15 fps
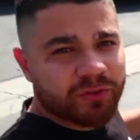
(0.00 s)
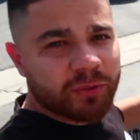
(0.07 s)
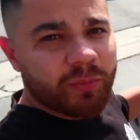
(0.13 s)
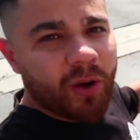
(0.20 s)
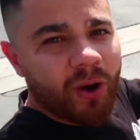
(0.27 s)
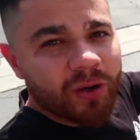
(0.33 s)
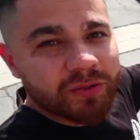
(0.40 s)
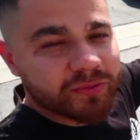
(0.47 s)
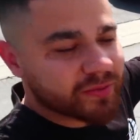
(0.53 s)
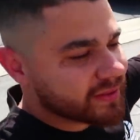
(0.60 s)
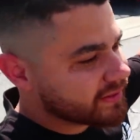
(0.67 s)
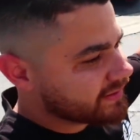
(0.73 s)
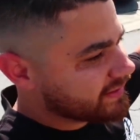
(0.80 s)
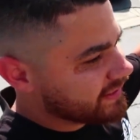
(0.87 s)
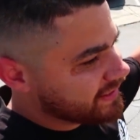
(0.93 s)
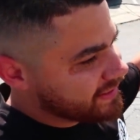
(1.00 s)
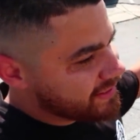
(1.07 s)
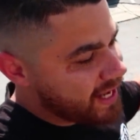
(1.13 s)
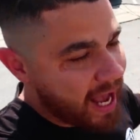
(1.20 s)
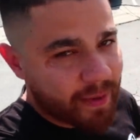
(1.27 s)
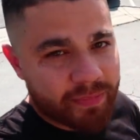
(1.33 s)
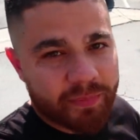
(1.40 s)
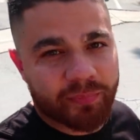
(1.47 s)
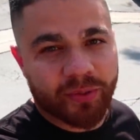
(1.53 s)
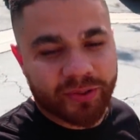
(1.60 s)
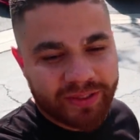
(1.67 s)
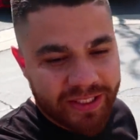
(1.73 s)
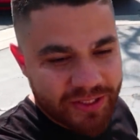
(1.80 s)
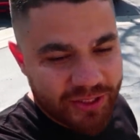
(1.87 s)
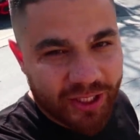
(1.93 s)
from all of us. Happy
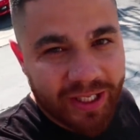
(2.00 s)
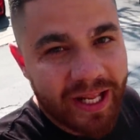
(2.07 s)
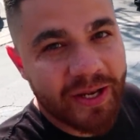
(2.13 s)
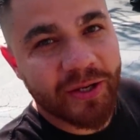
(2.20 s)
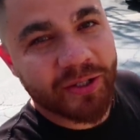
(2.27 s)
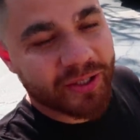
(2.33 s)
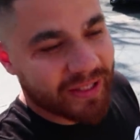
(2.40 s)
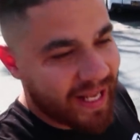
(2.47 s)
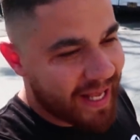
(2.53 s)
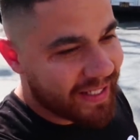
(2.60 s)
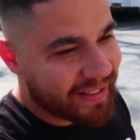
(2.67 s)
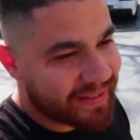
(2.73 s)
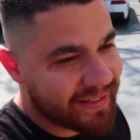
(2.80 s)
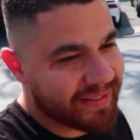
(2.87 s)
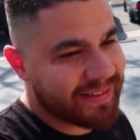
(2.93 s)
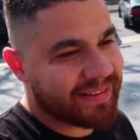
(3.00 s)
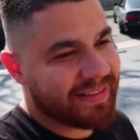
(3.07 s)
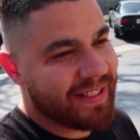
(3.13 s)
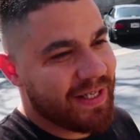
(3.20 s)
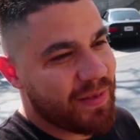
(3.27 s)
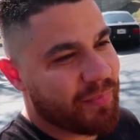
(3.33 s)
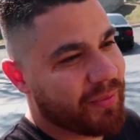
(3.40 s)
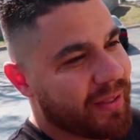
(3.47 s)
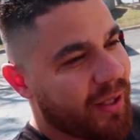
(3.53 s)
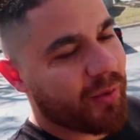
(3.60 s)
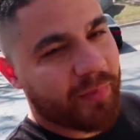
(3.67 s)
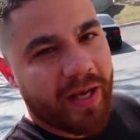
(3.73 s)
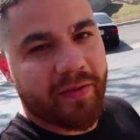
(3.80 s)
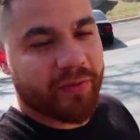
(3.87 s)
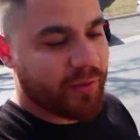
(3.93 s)
birthday, John. I know you're going to edit this, but I
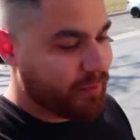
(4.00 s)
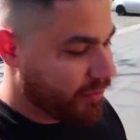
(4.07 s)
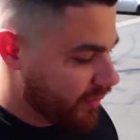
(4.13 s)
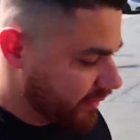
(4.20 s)
hope you have a good